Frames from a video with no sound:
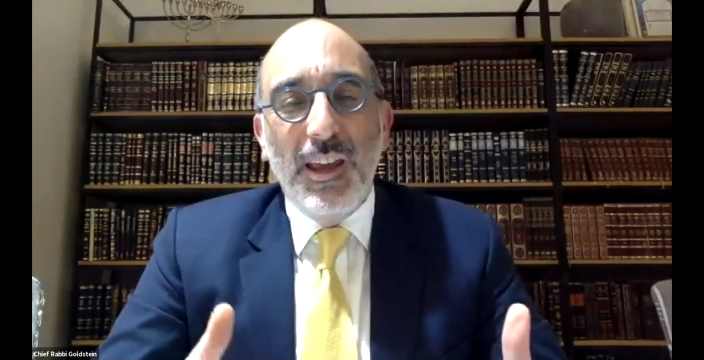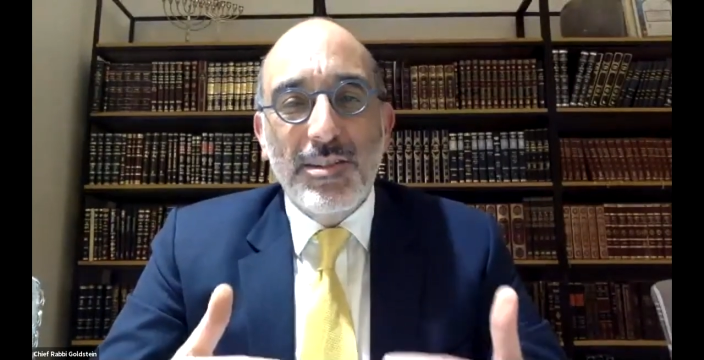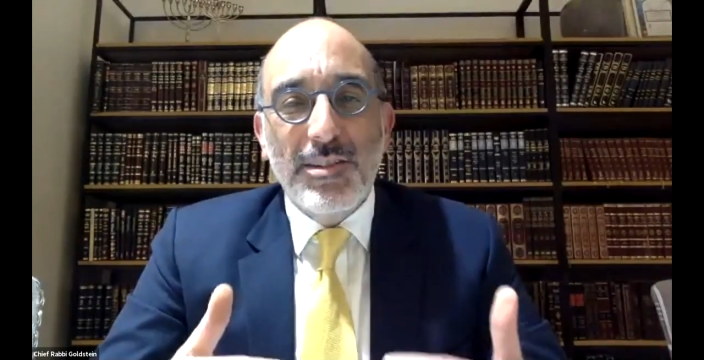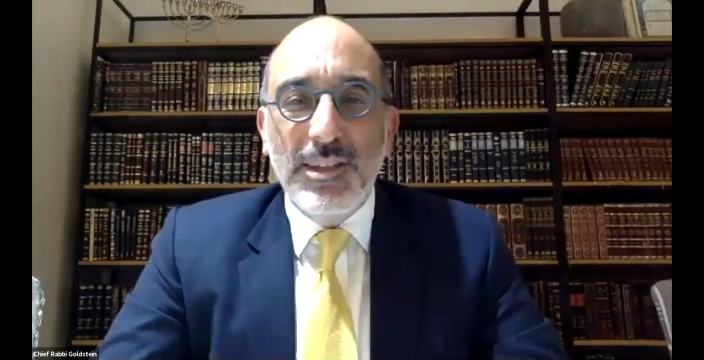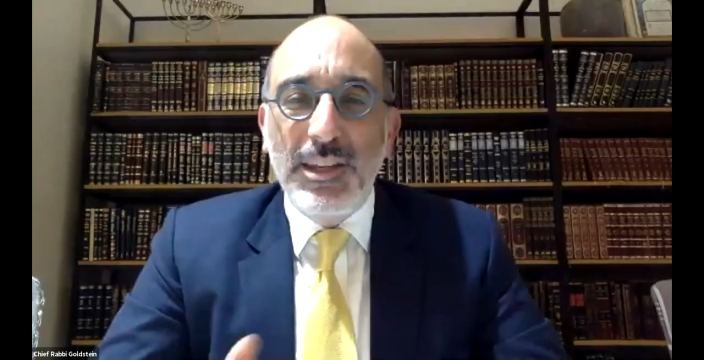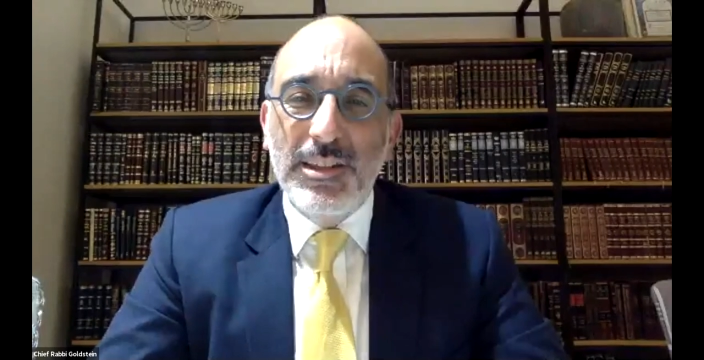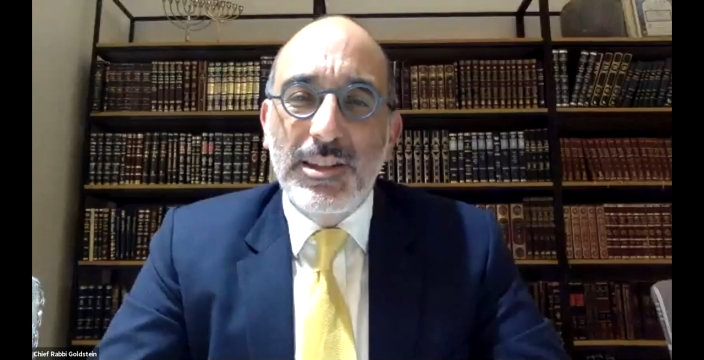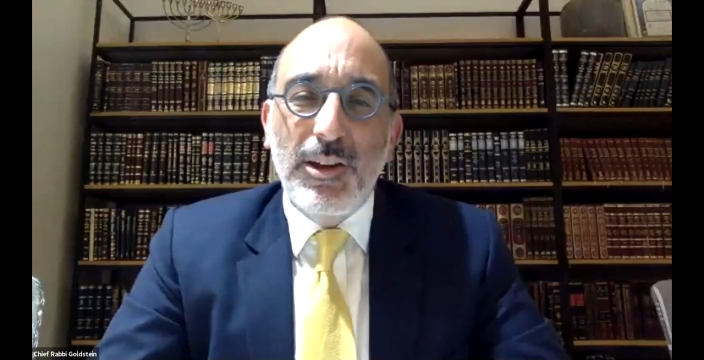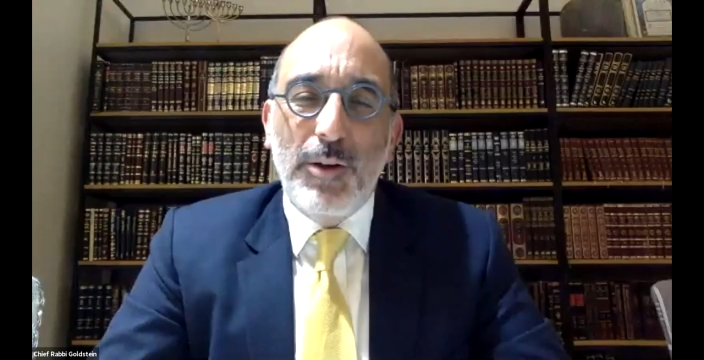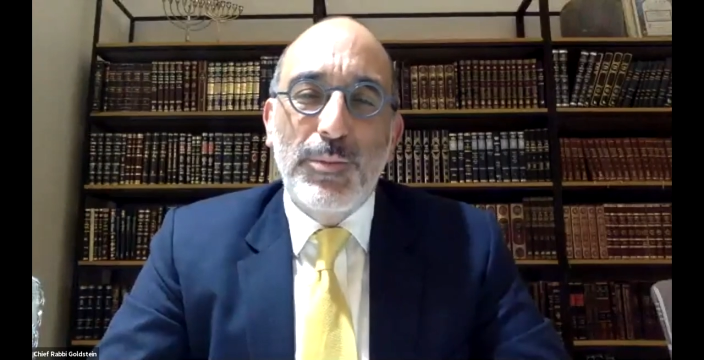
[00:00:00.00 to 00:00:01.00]
seize
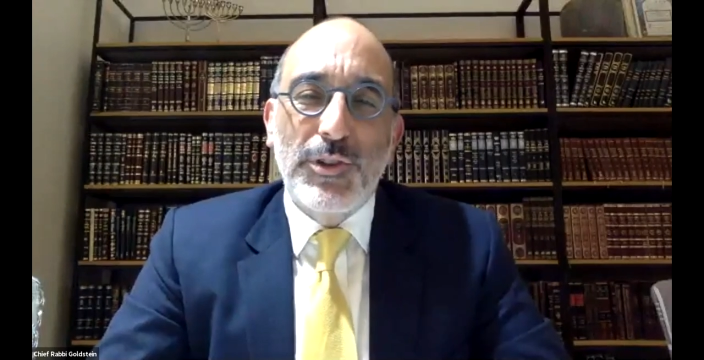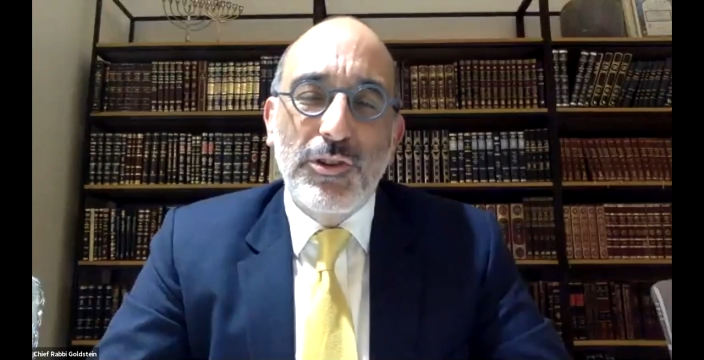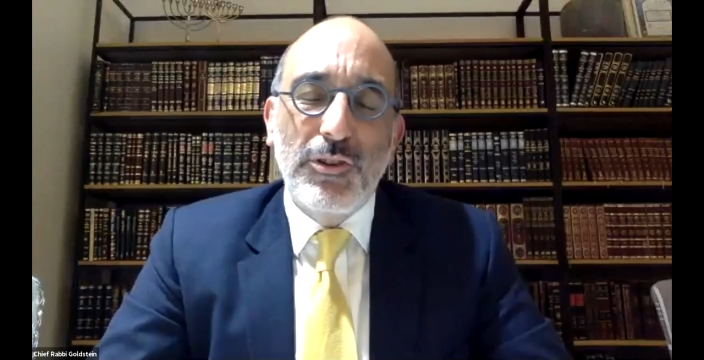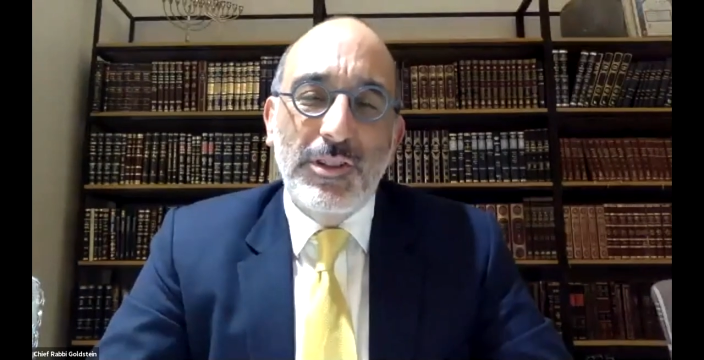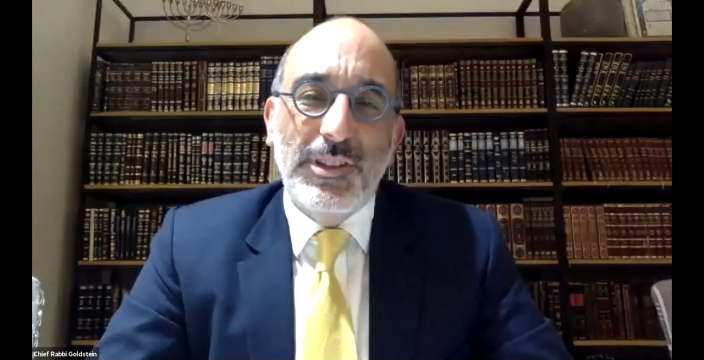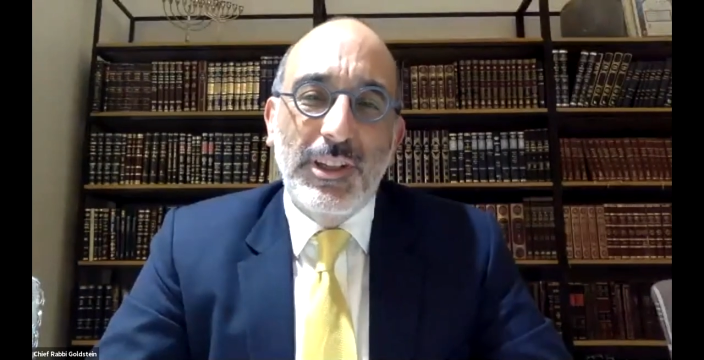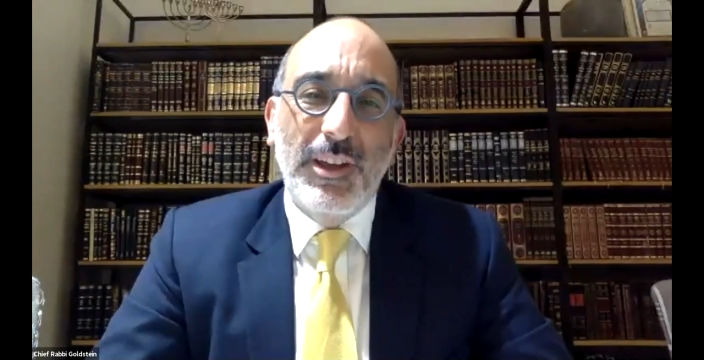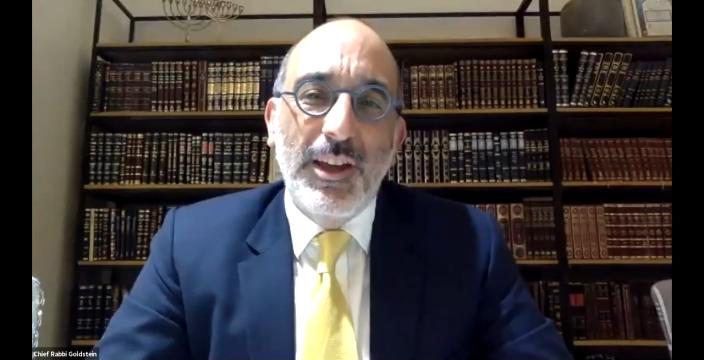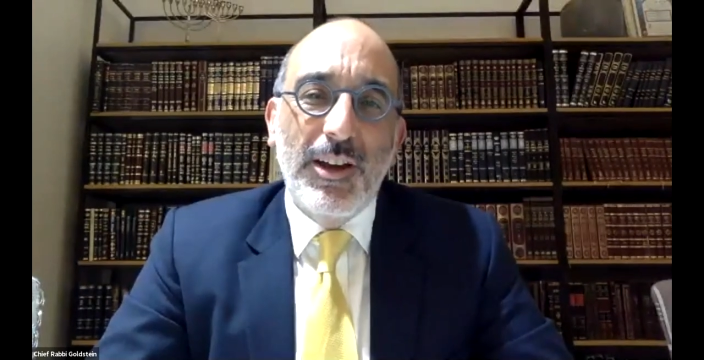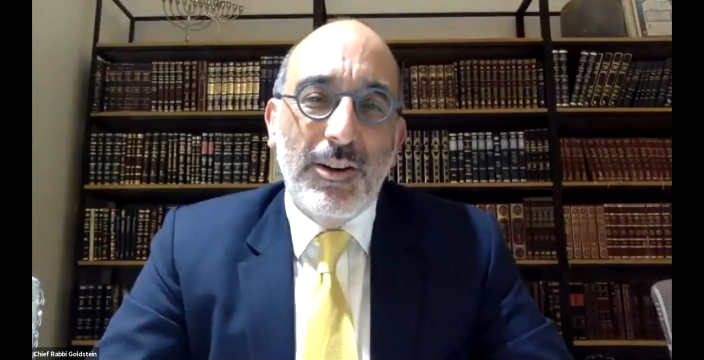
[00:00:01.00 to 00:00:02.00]
the opportunity
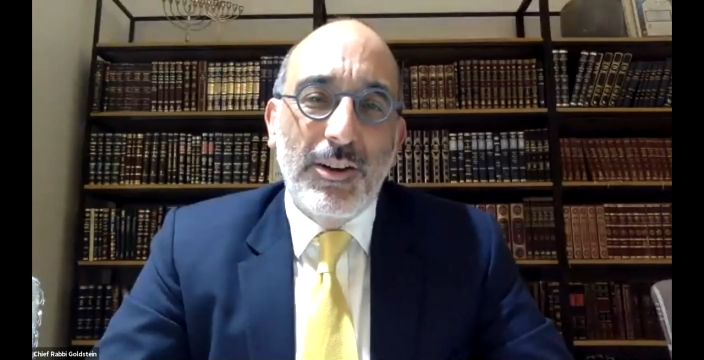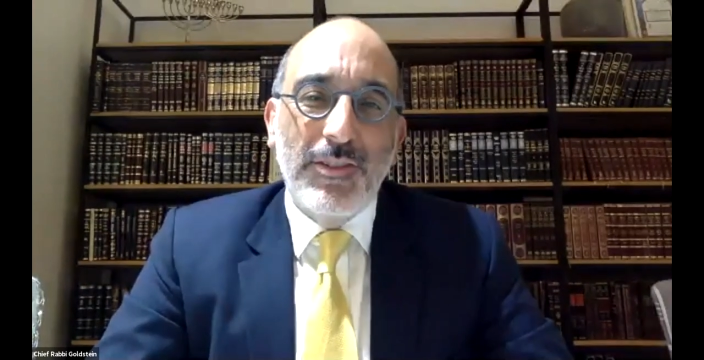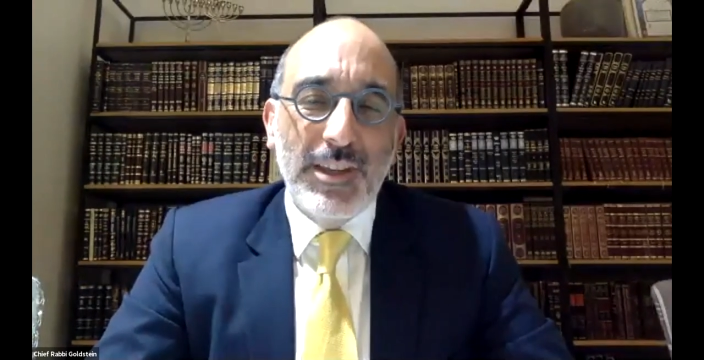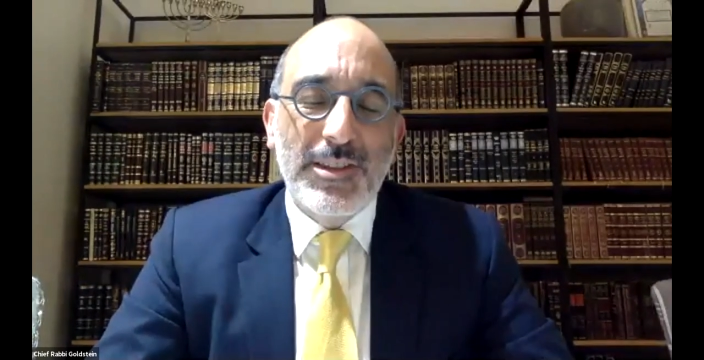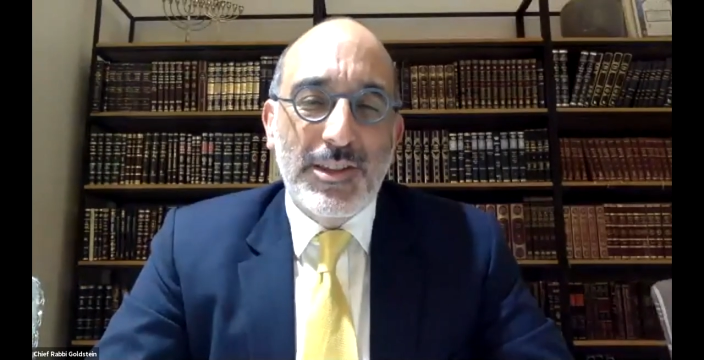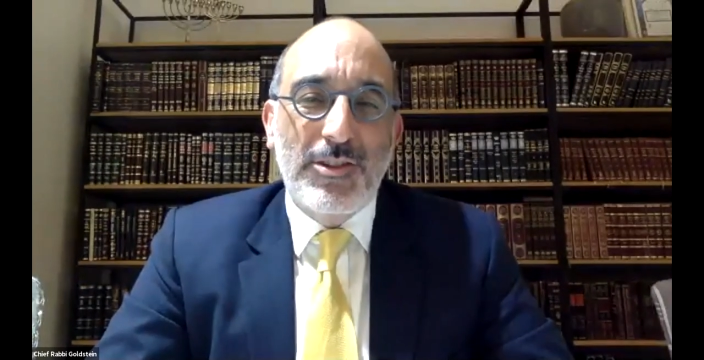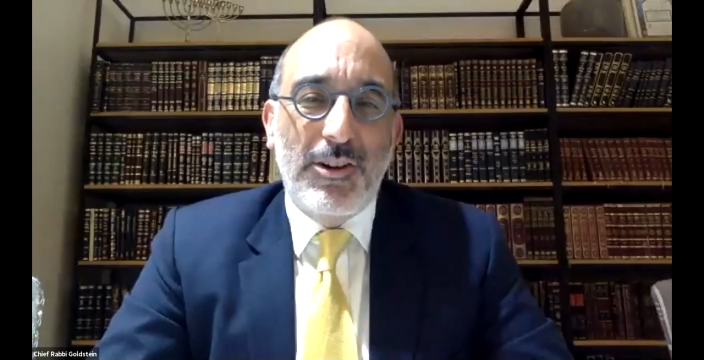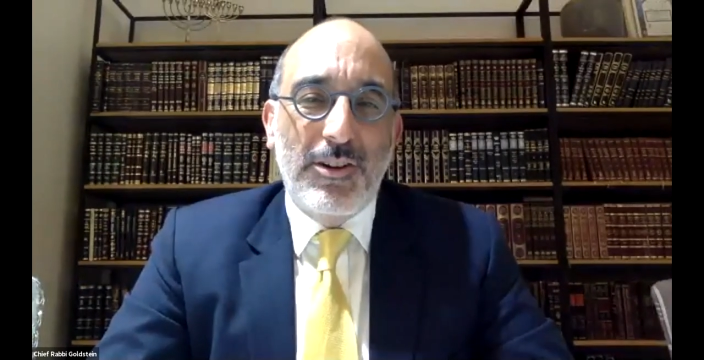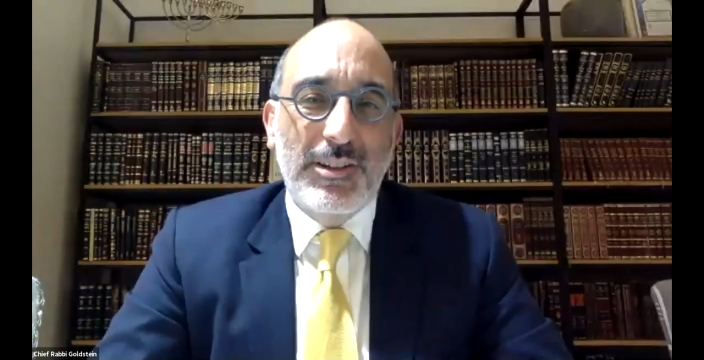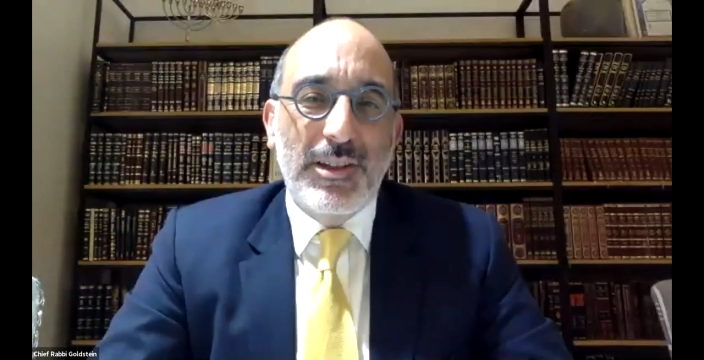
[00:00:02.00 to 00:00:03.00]
of these
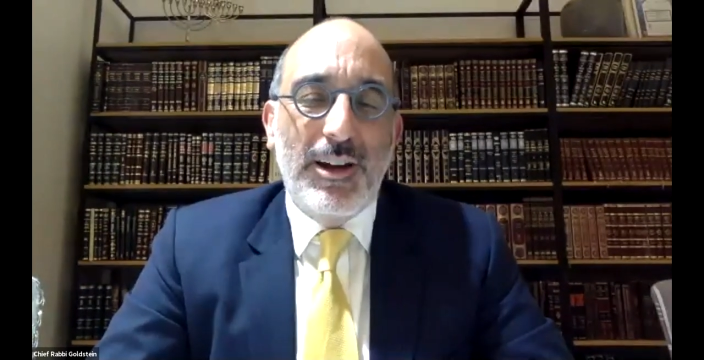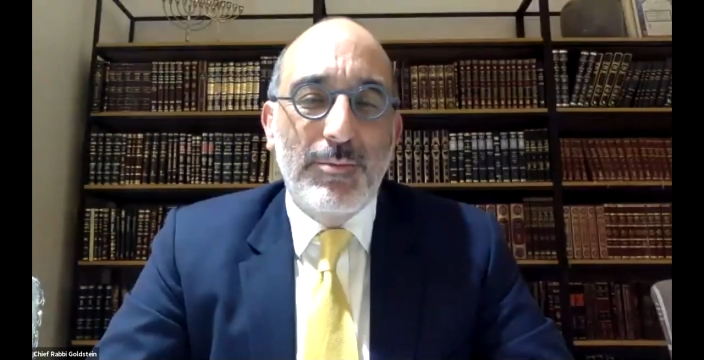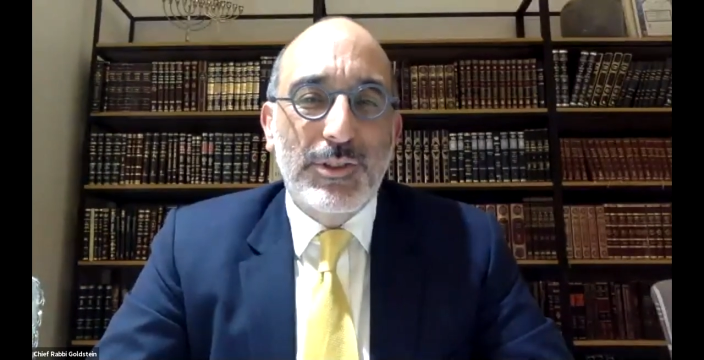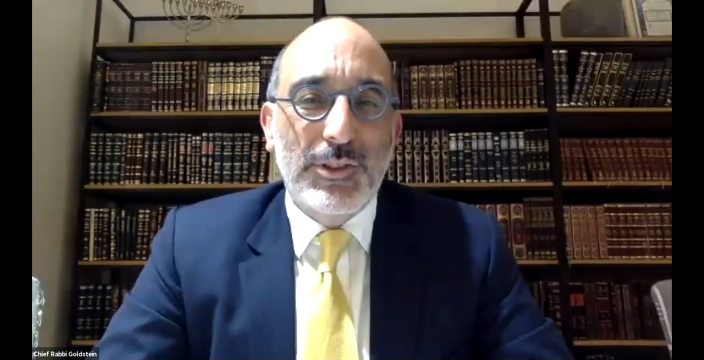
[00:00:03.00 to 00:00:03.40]
historic times.